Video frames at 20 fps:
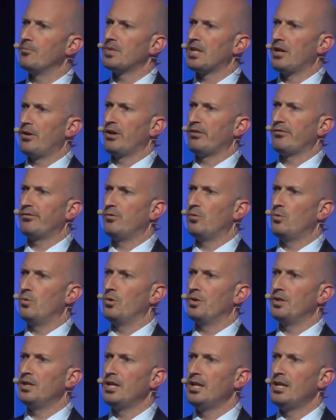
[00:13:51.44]
going
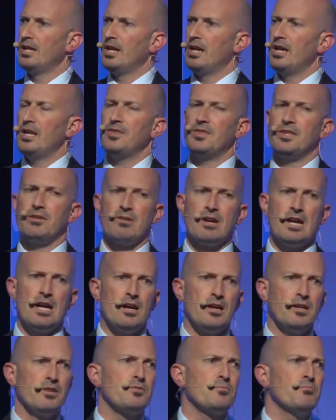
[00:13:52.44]
forward. There
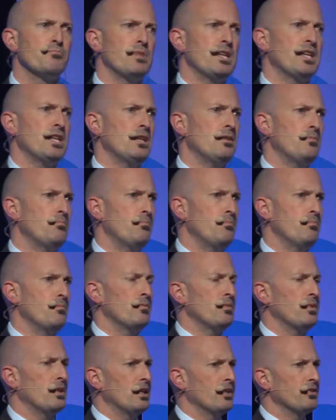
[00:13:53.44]
are as many
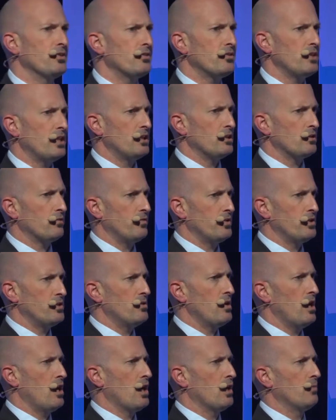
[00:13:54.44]
consents for
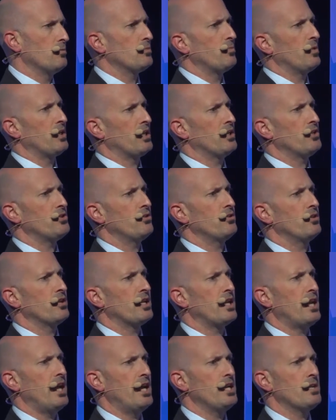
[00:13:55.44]
new homes being issued in
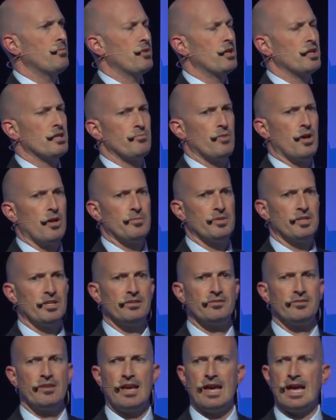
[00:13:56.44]
Canterbury at the moment
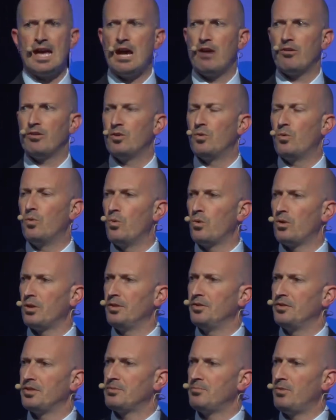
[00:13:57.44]
as there are in
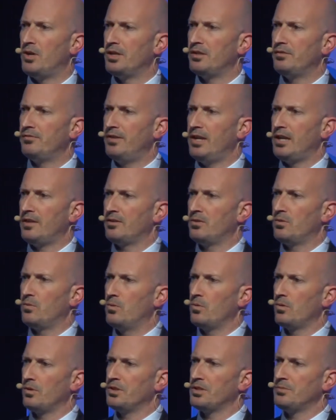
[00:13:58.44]
Auckland, despite the fact that
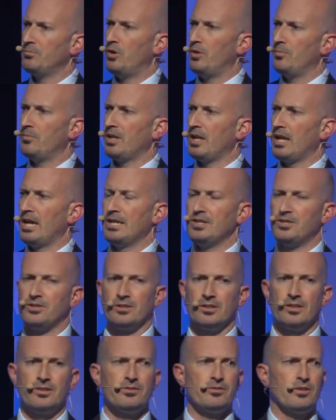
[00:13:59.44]
Auckland's
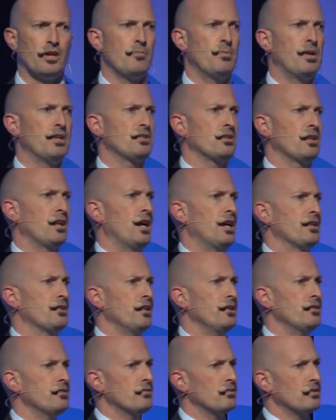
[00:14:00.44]
population is so much larger.
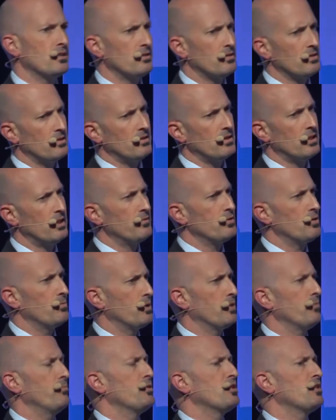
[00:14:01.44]
That just gives you a
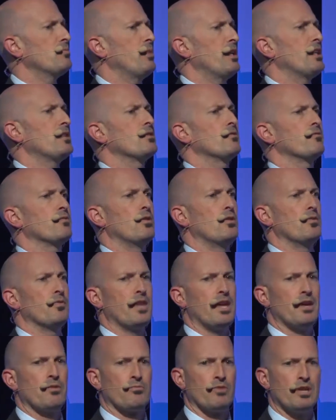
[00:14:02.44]
bit of perspective on
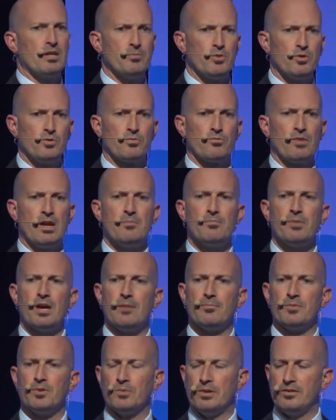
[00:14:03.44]
that rebuild ramp
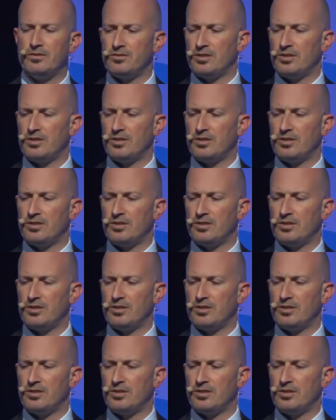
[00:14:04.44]
up that we've